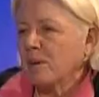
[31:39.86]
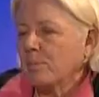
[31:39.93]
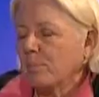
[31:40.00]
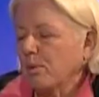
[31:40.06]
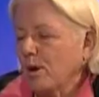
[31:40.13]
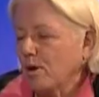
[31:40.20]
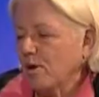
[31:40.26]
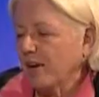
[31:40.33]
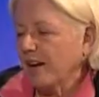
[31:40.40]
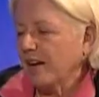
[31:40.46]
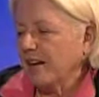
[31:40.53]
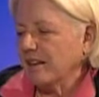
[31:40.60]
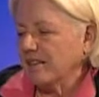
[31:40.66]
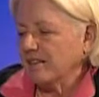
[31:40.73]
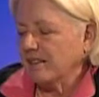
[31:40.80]
pro
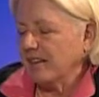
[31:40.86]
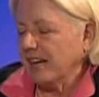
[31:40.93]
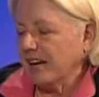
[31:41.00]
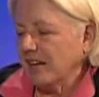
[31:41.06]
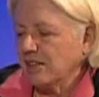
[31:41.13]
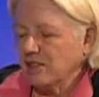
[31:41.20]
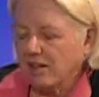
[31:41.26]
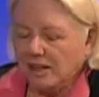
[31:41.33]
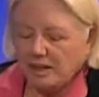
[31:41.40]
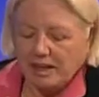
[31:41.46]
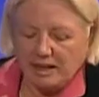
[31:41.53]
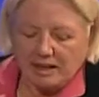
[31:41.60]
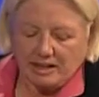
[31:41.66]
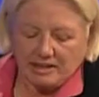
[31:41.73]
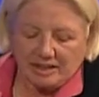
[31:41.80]
gays and the anti
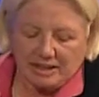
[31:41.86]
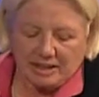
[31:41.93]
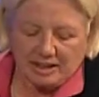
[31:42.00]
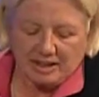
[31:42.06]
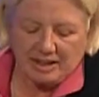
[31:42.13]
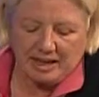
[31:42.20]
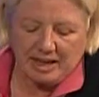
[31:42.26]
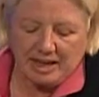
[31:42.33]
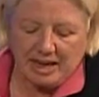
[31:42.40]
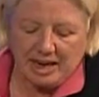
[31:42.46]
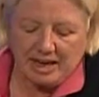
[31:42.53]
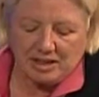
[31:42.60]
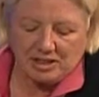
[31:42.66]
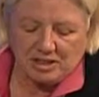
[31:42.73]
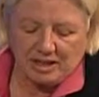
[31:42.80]
gays. And the
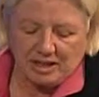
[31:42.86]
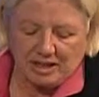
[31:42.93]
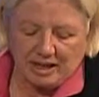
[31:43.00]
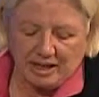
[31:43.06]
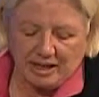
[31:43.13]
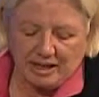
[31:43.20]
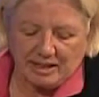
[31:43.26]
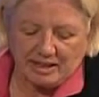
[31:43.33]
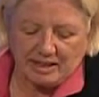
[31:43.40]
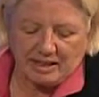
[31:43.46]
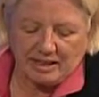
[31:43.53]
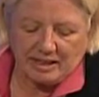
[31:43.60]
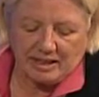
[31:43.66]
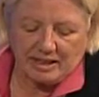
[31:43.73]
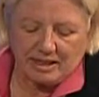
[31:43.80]
anti gays
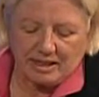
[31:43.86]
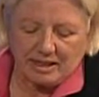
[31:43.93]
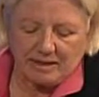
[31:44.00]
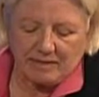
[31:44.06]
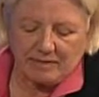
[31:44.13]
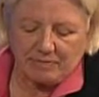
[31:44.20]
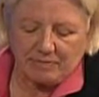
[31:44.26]
uh,